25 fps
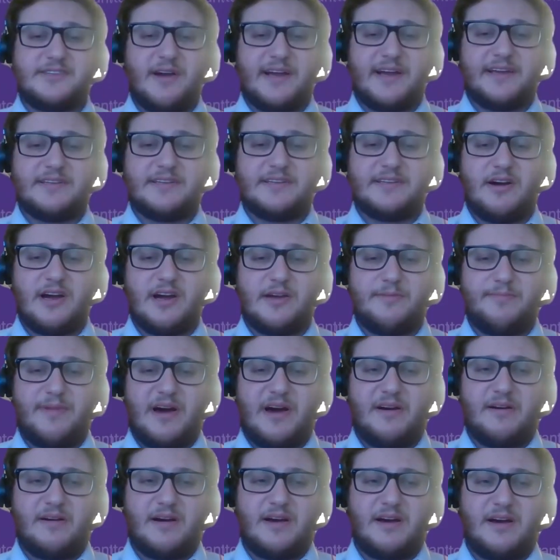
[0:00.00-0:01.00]
I can talk
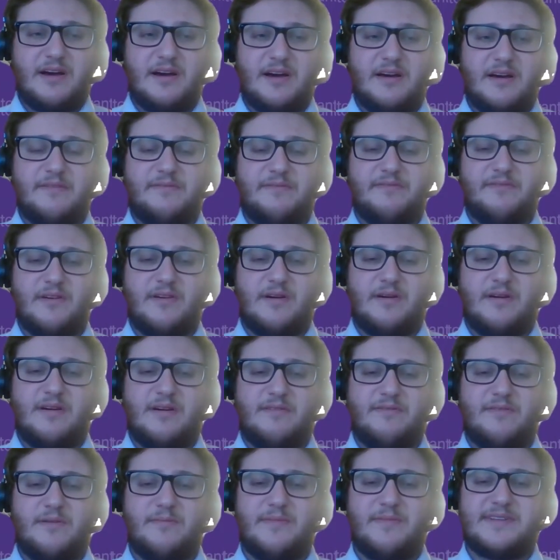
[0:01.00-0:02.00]
about
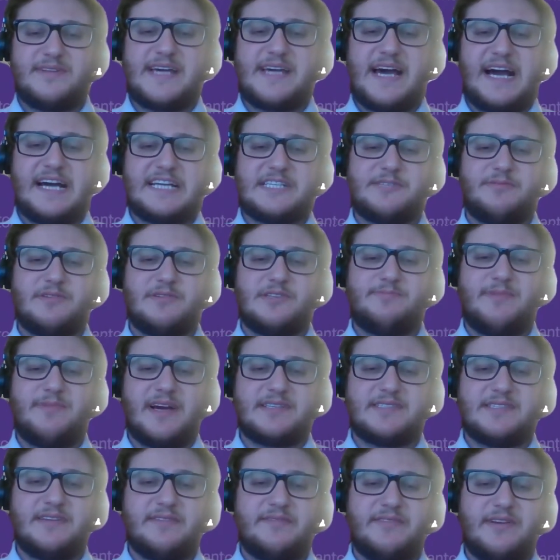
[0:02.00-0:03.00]
from a tax
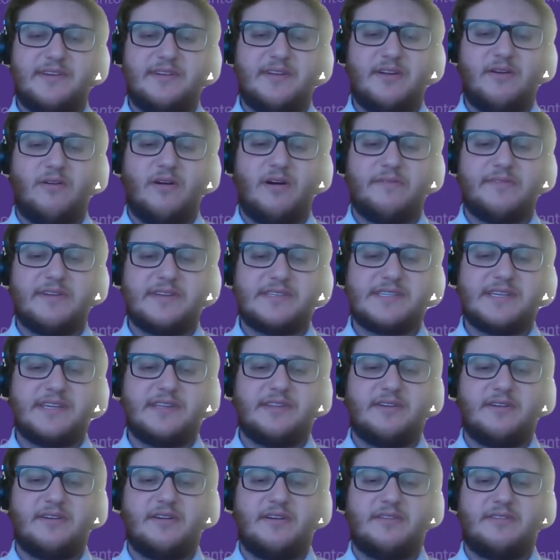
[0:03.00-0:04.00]
perspective. Obviously
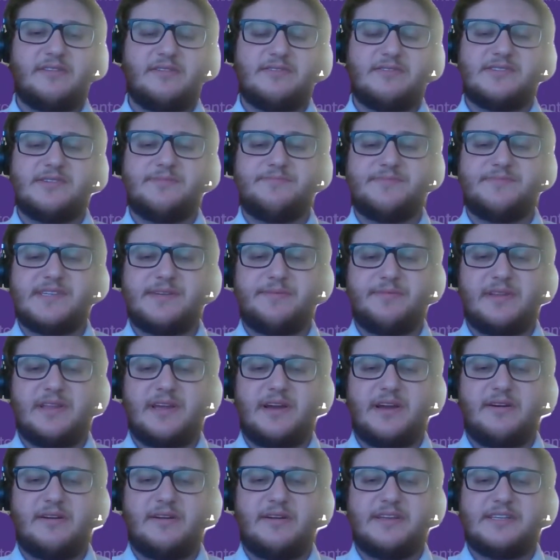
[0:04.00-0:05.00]
there's some
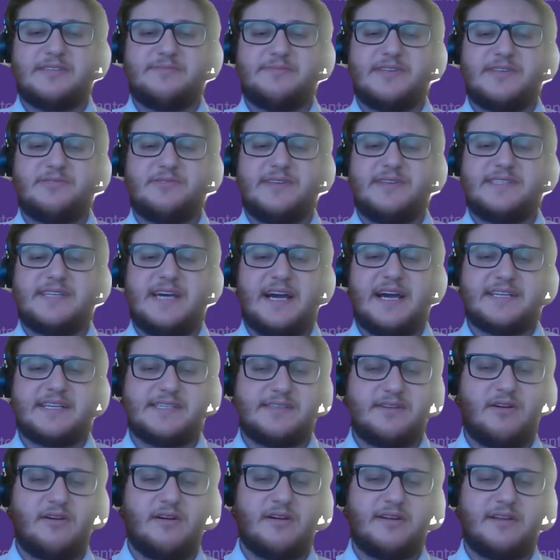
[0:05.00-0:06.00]
similarities between tax
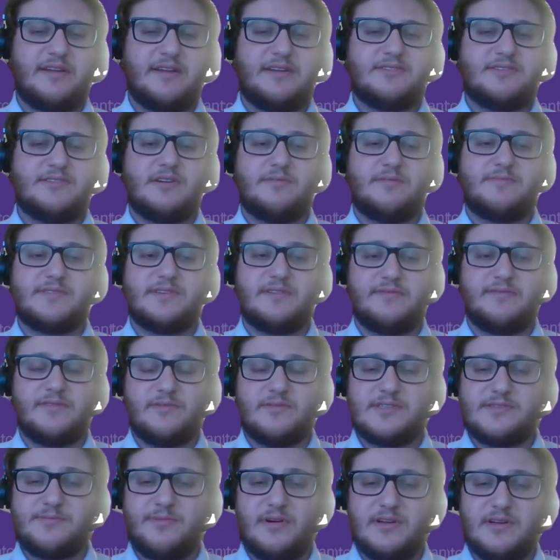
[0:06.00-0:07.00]
and audit in terms of the
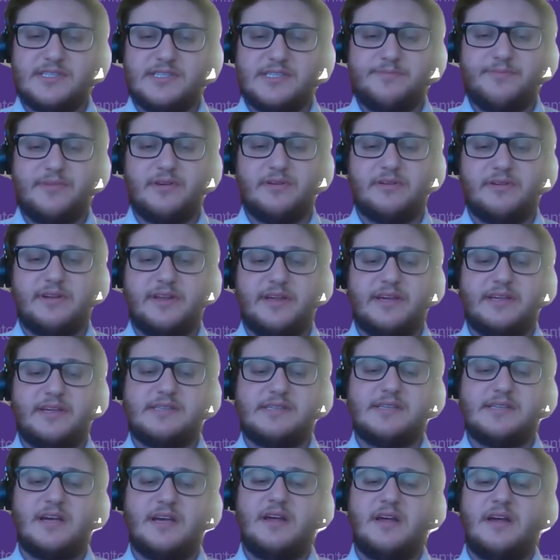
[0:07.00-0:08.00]

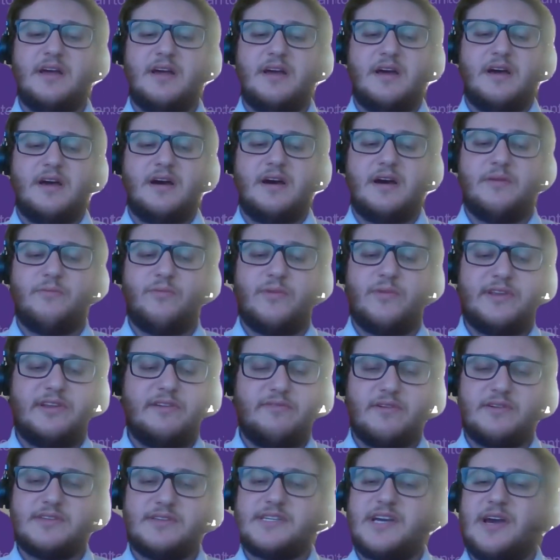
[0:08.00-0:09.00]
responsibilities. When you
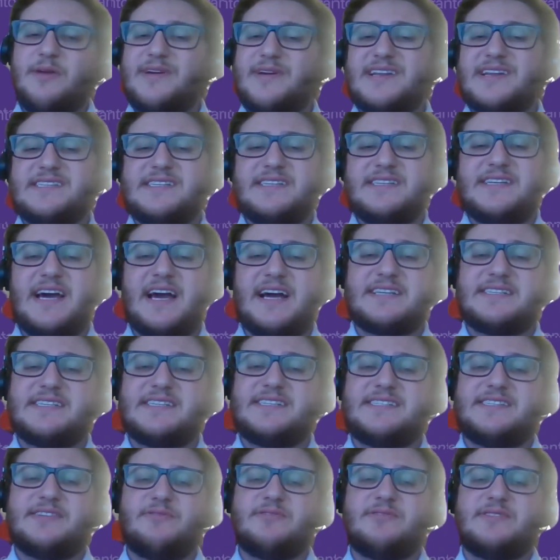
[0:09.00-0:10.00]
first come in as a tax
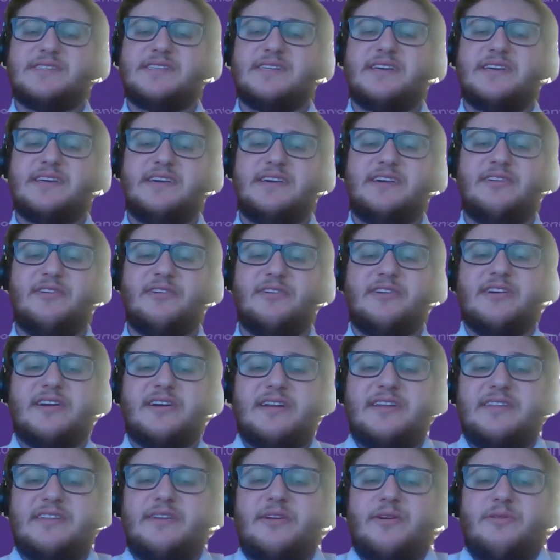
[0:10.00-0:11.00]
associate, you're
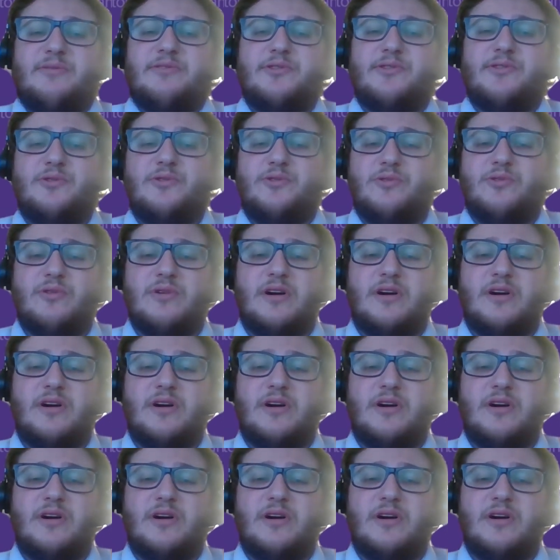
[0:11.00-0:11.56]
going to go through